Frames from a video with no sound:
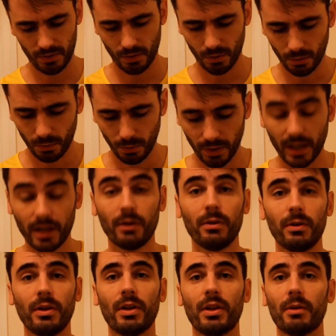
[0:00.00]
although
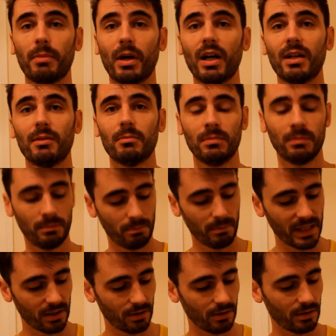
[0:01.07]
the palm
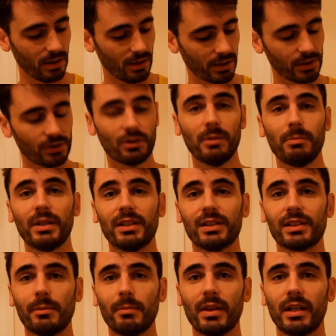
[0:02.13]
may not look as grippy as
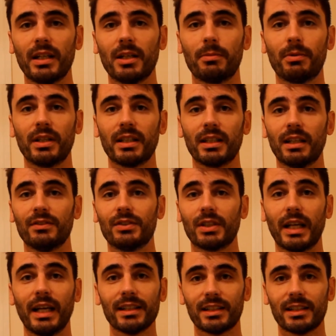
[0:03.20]
some of the neoprene gloves you get,